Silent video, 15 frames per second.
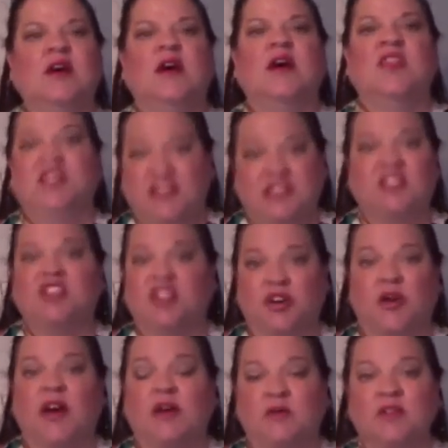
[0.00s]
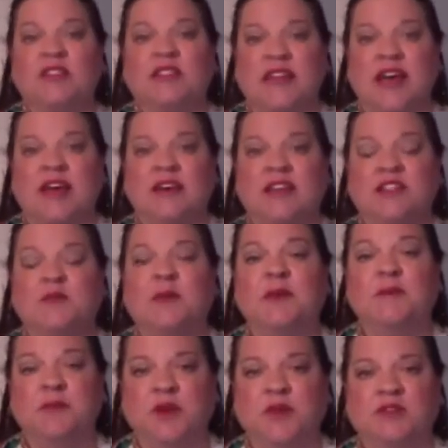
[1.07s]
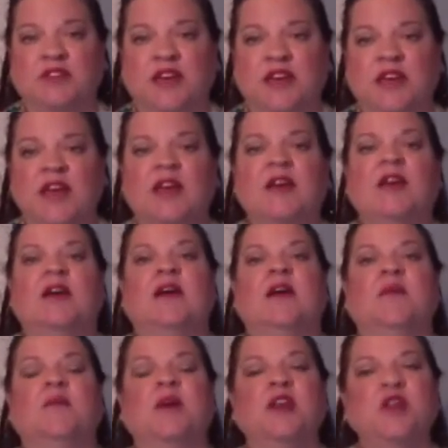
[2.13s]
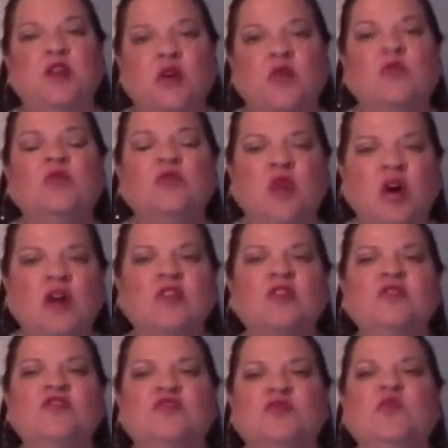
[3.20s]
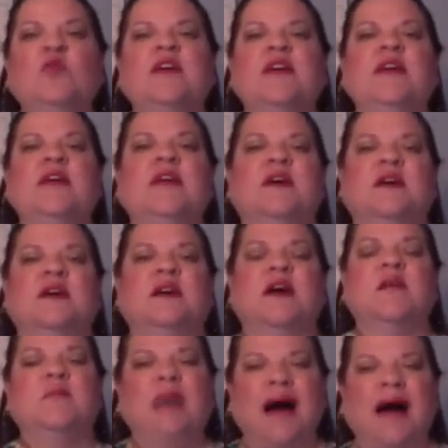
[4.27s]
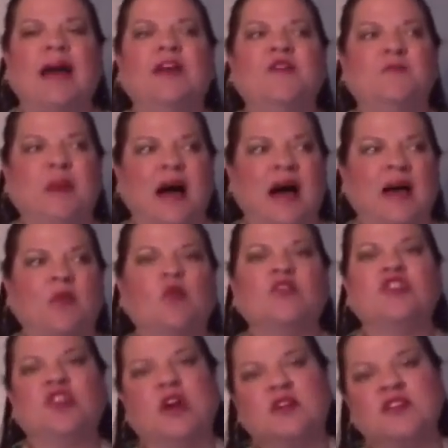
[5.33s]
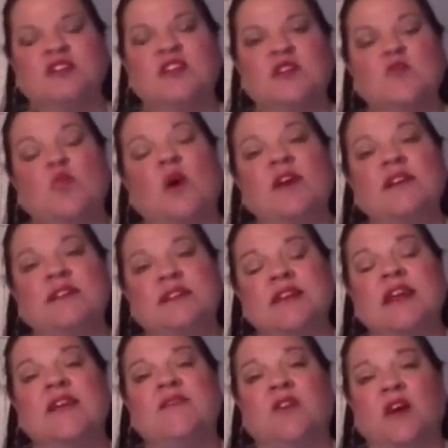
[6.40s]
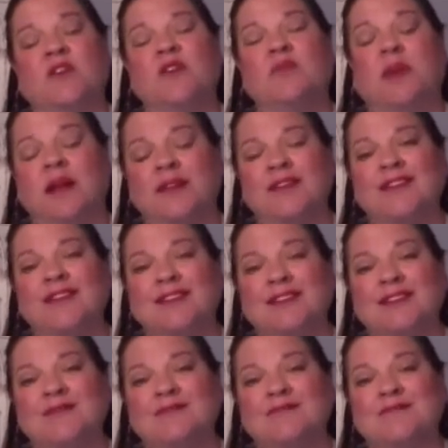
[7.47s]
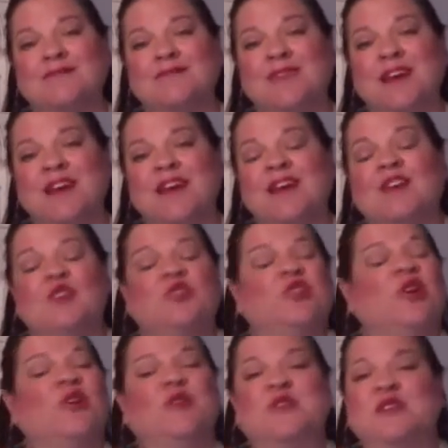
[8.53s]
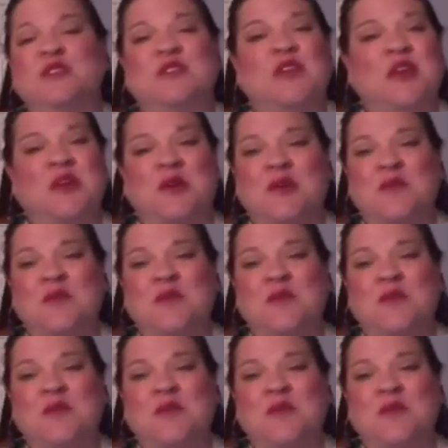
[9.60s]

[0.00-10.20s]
this year, I would say. It's been building. But no longer do we abide by, well, Charles didn't want us to get involved in politics, because Charles isn't here.